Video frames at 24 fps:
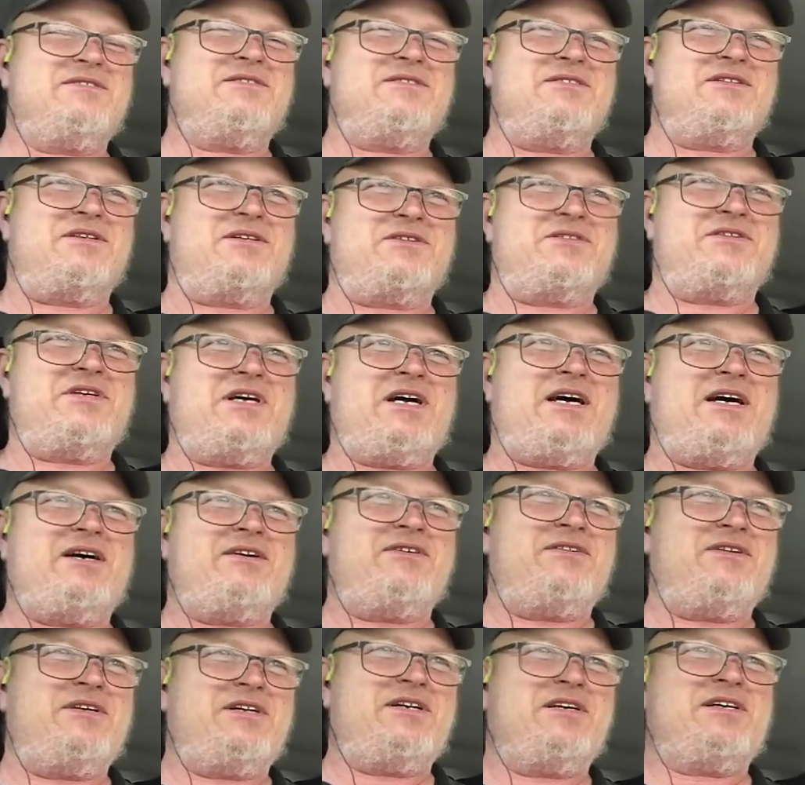little
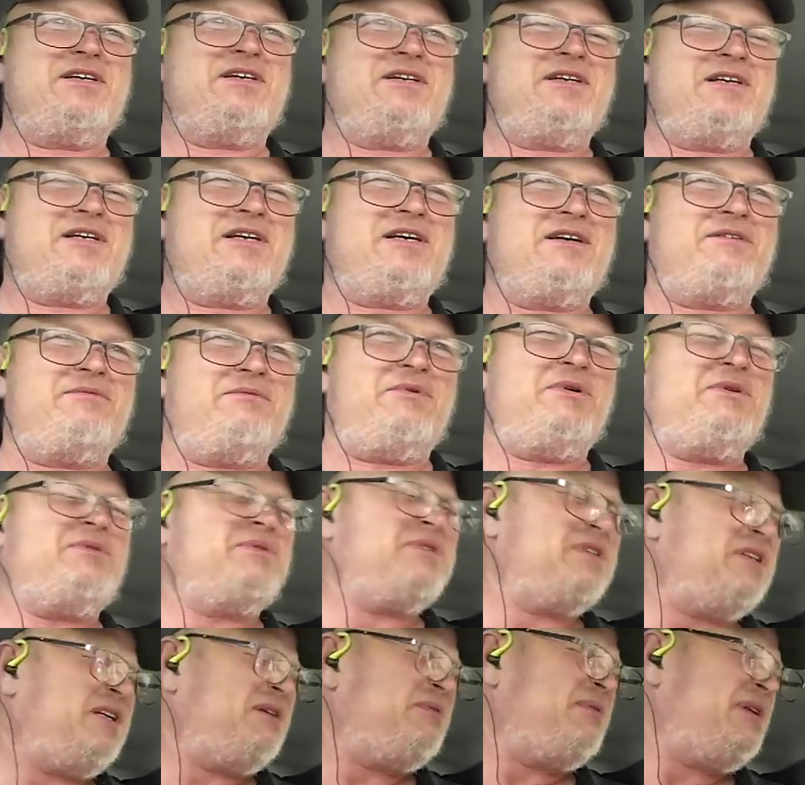town there. What
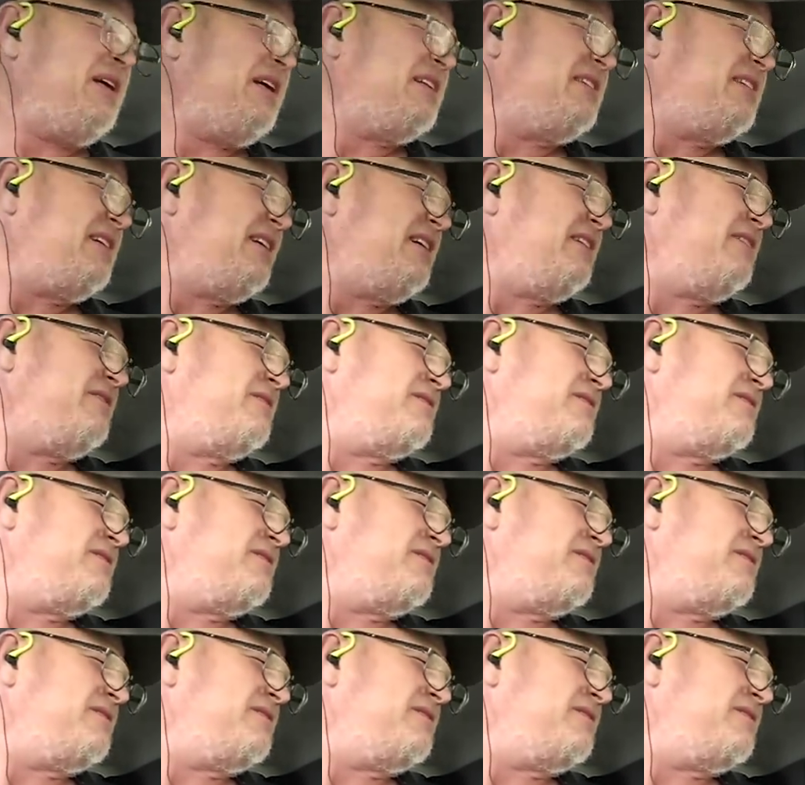was the name of that town?